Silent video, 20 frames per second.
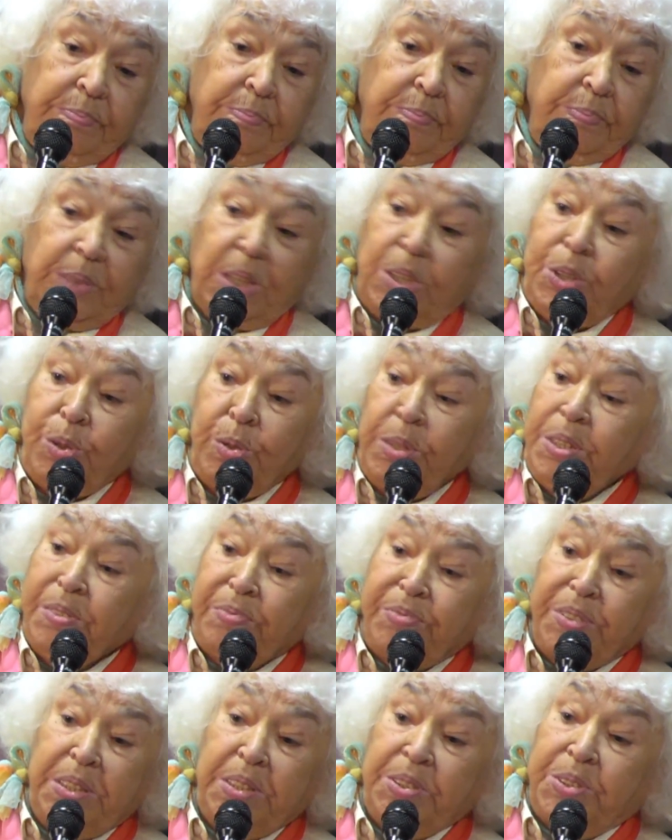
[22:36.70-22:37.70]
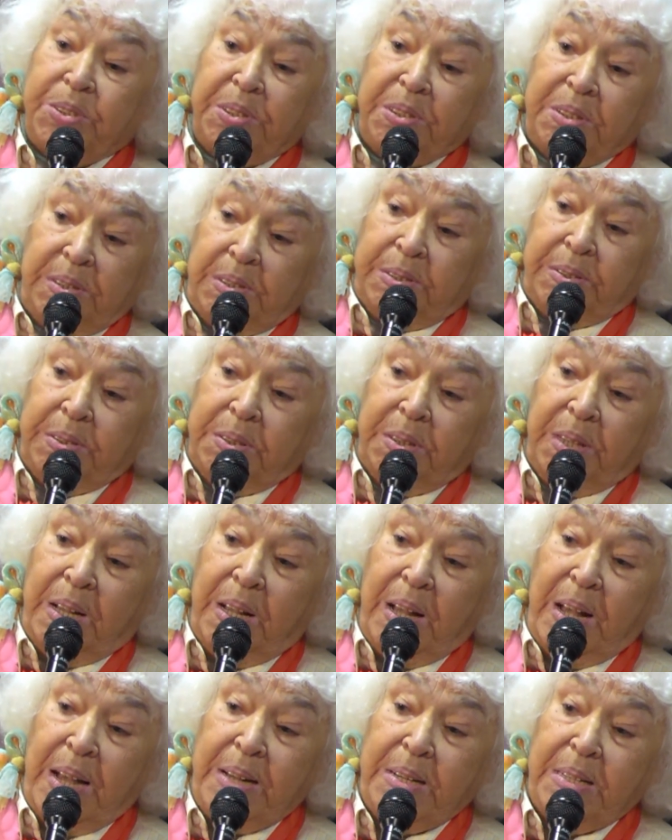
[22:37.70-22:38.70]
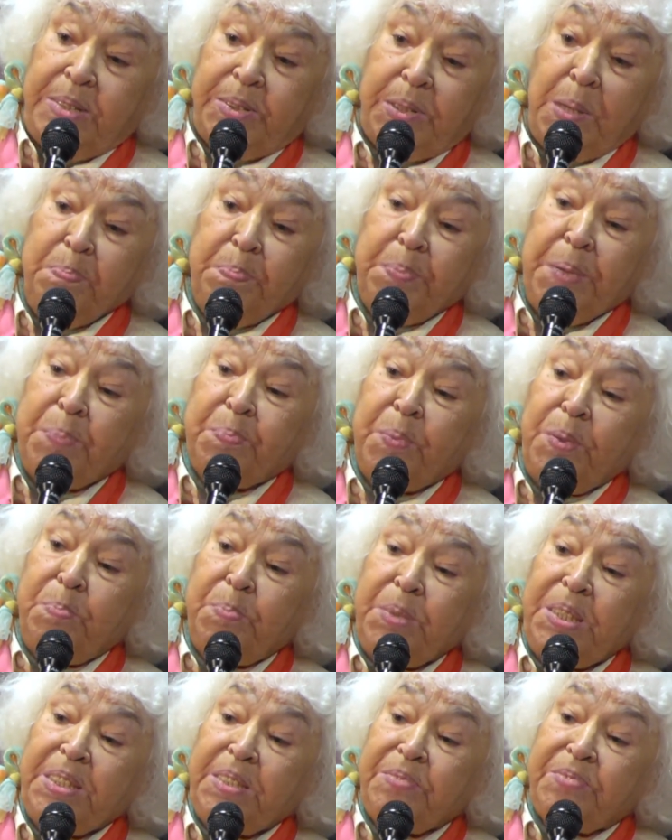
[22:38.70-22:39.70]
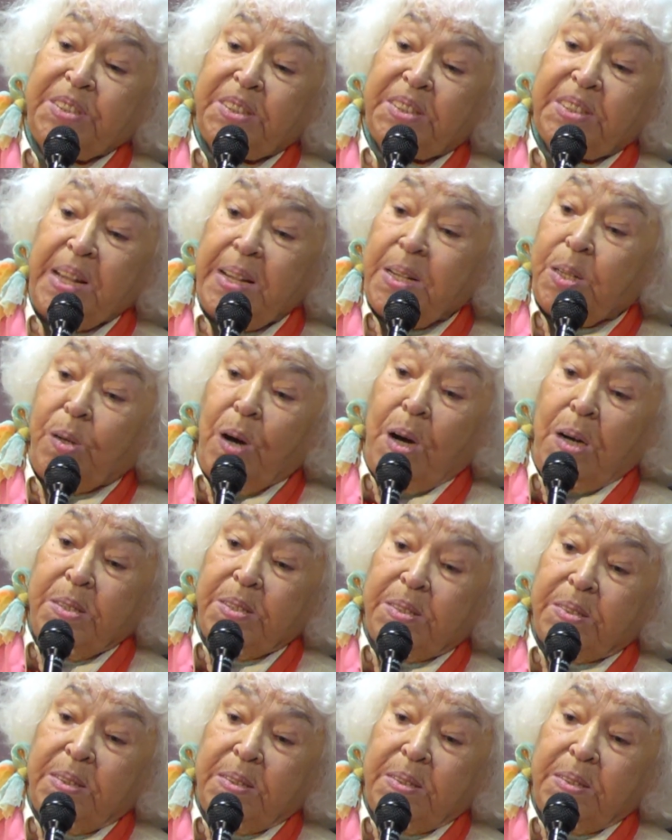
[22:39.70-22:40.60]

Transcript: Universal. And some people believe it like God.